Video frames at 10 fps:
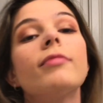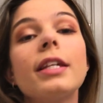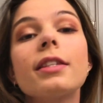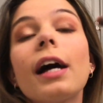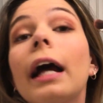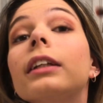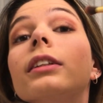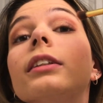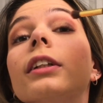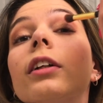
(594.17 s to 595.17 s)
This eye
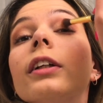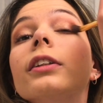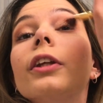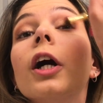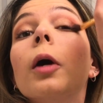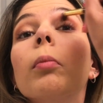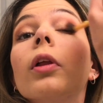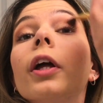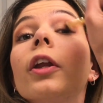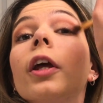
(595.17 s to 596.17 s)
still is not
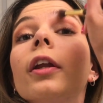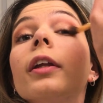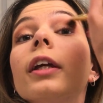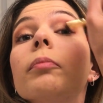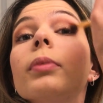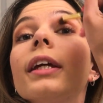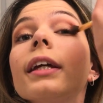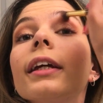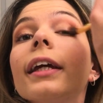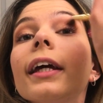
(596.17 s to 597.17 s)
blended.
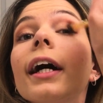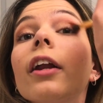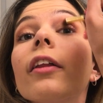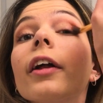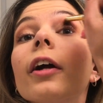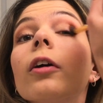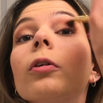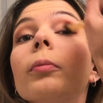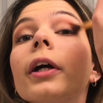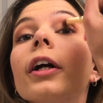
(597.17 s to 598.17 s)
Get out of there. Oh
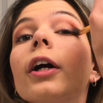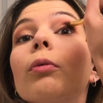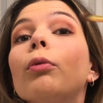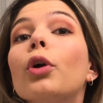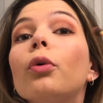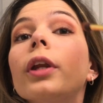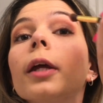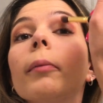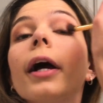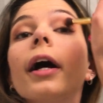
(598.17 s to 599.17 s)
my God,
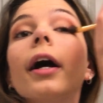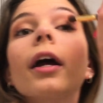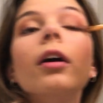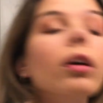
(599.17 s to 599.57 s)
ruining my eye.